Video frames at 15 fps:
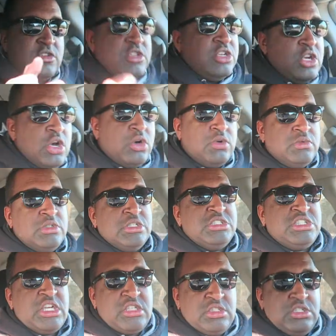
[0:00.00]
You know,
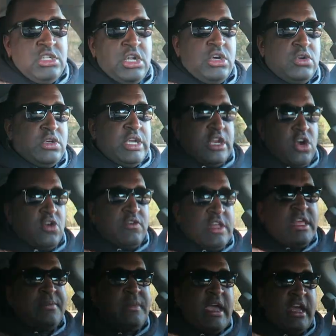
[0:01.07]
just you know, they don't
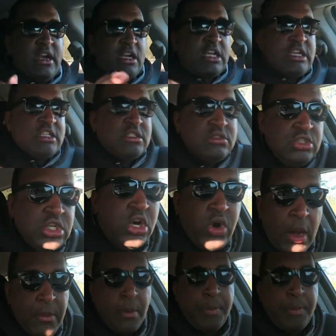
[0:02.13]
really matter because you know I'm